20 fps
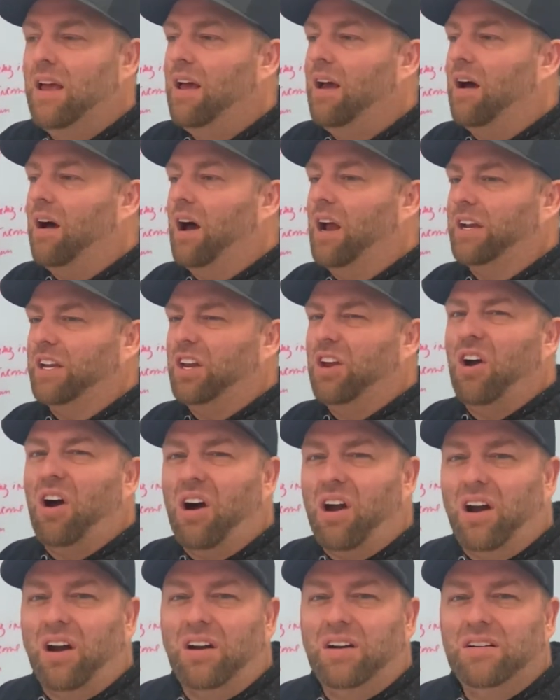on
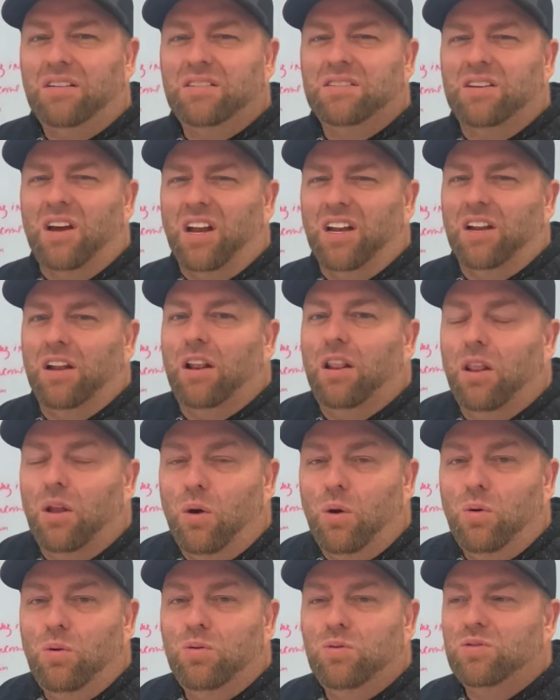cars, on
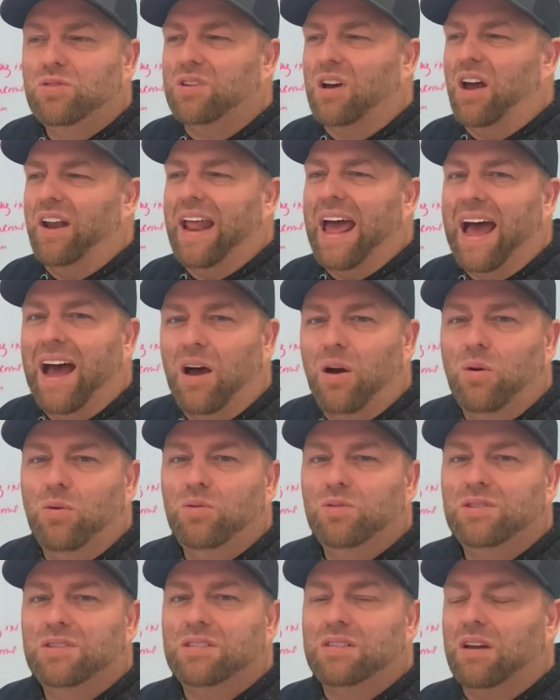clothes, on
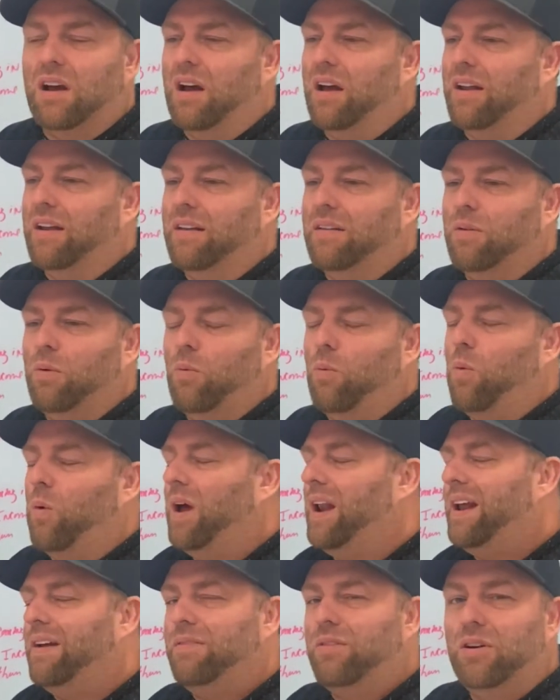house, on
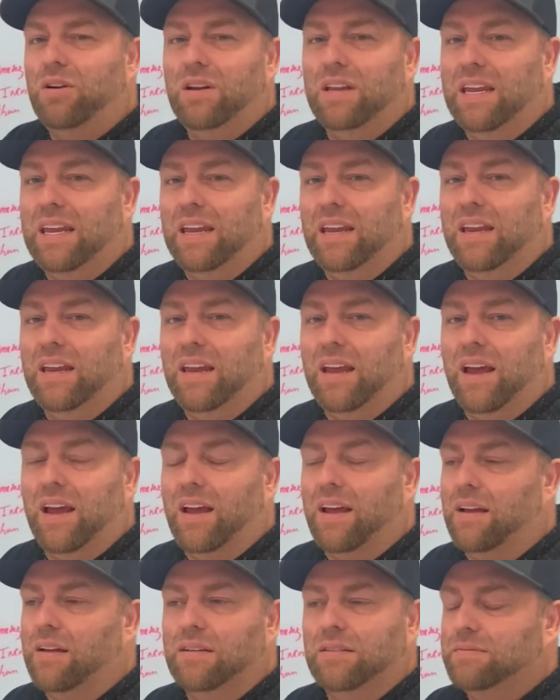whatever the
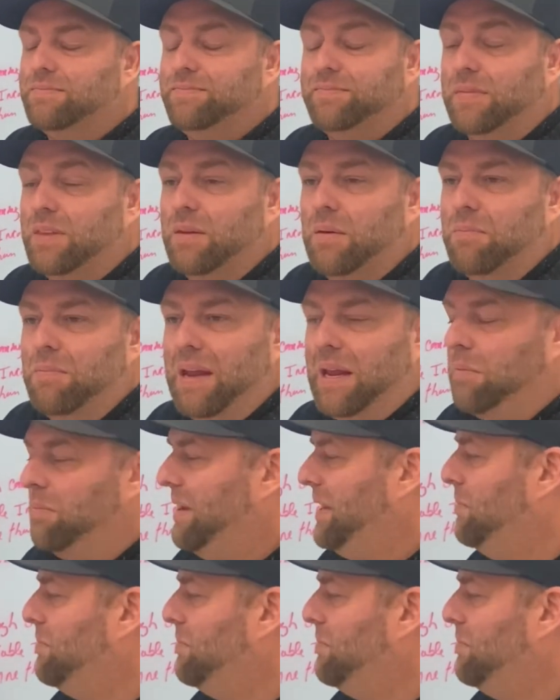uh, that may be.